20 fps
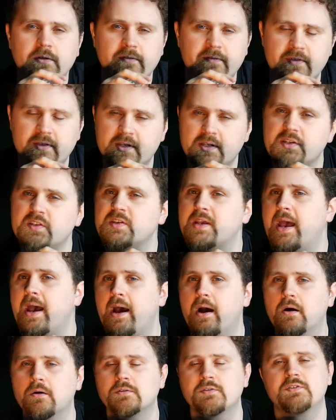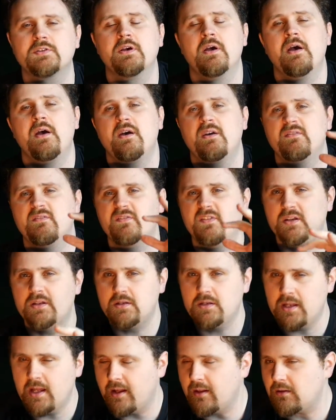of this out,
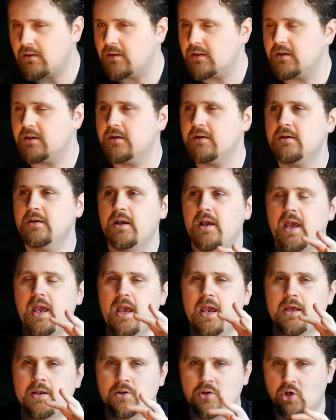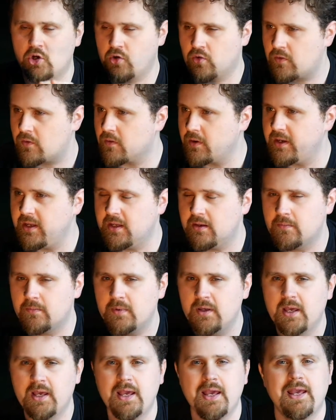vanilla and cream.
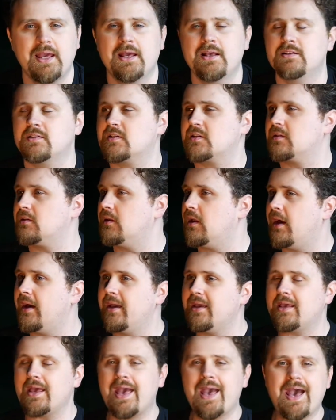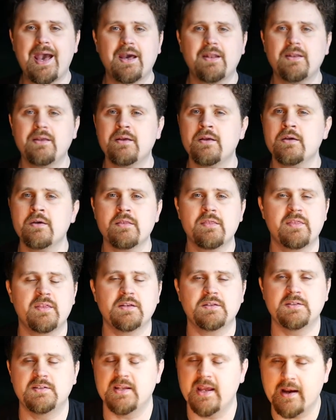It's like adding the
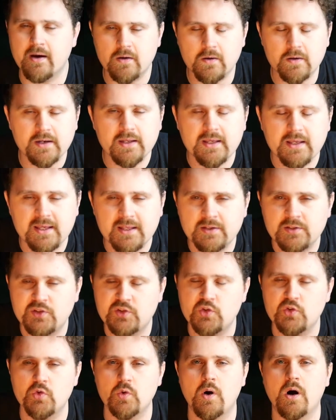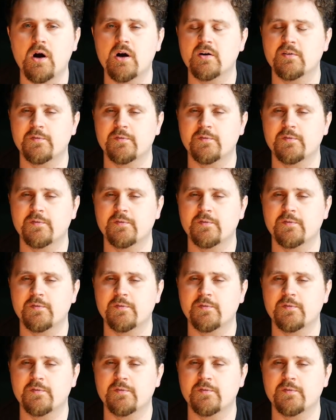dairy into our